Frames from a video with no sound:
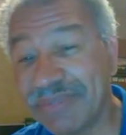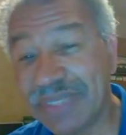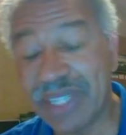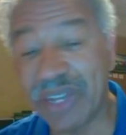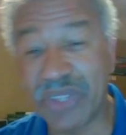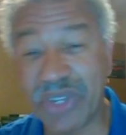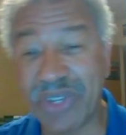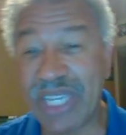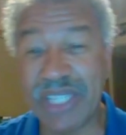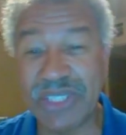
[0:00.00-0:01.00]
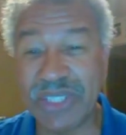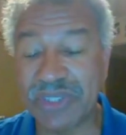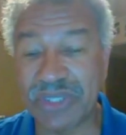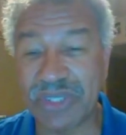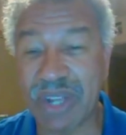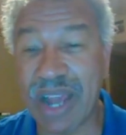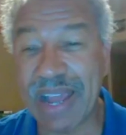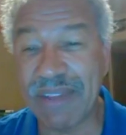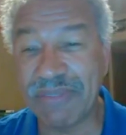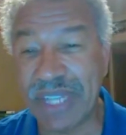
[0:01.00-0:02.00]
They're easier to
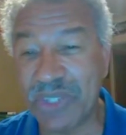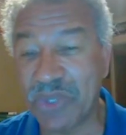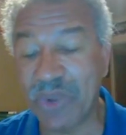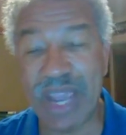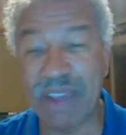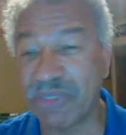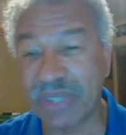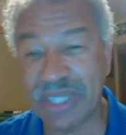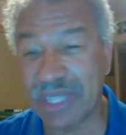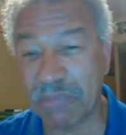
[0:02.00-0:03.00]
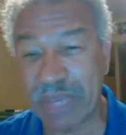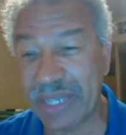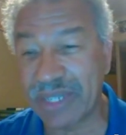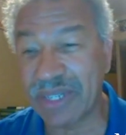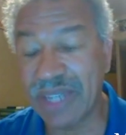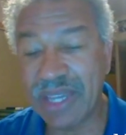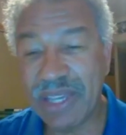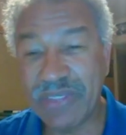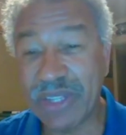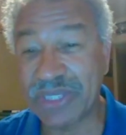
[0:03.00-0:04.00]
drive. They do everything better.
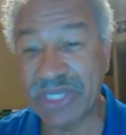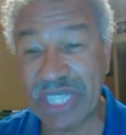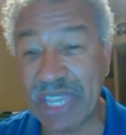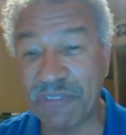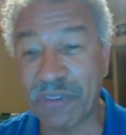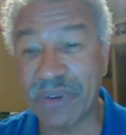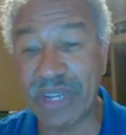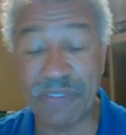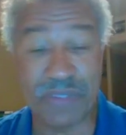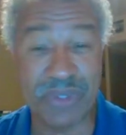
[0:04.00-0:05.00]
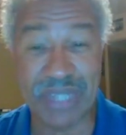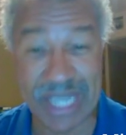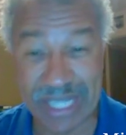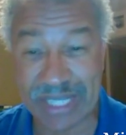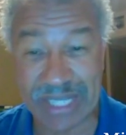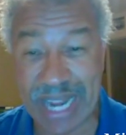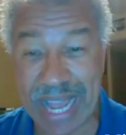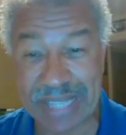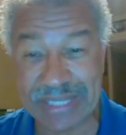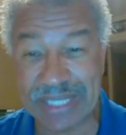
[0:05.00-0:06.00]
They're safer if you get in an
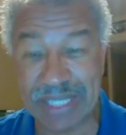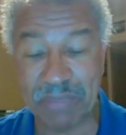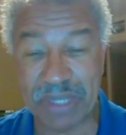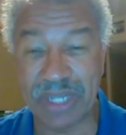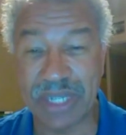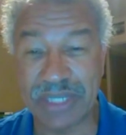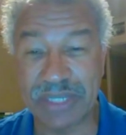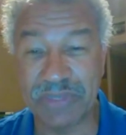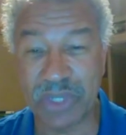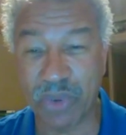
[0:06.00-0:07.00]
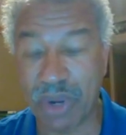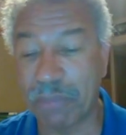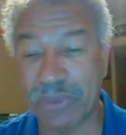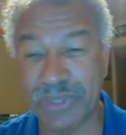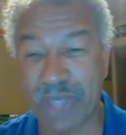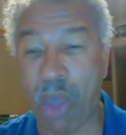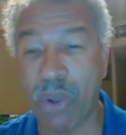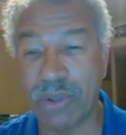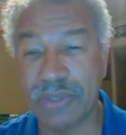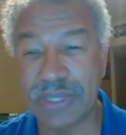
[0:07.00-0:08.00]
accident because of the crumple
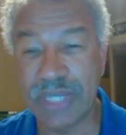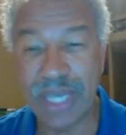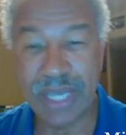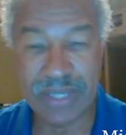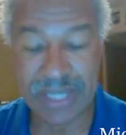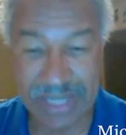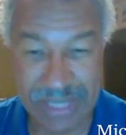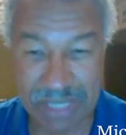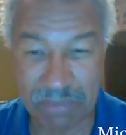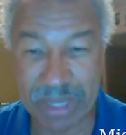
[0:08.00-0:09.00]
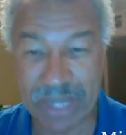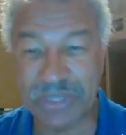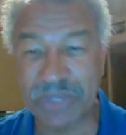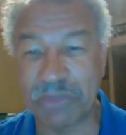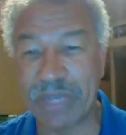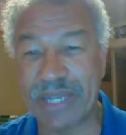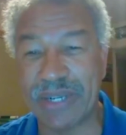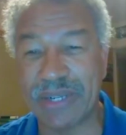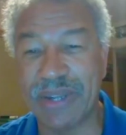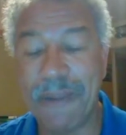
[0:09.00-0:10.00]
zones. The seat belts are
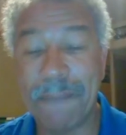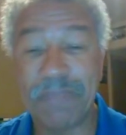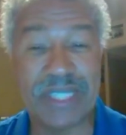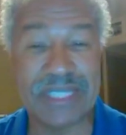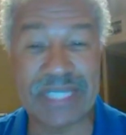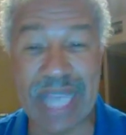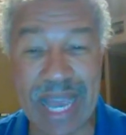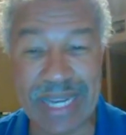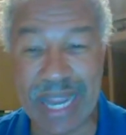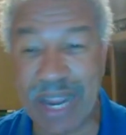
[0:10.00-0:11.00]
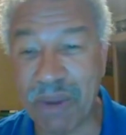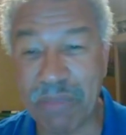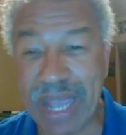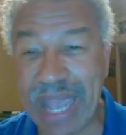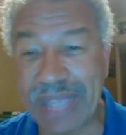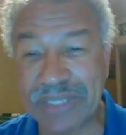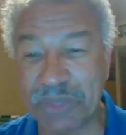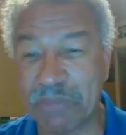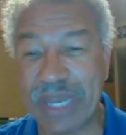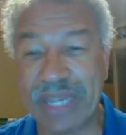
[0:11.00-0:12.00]
better. The side airbags
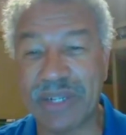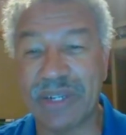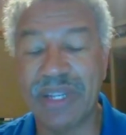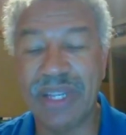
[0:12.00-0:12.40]
are better.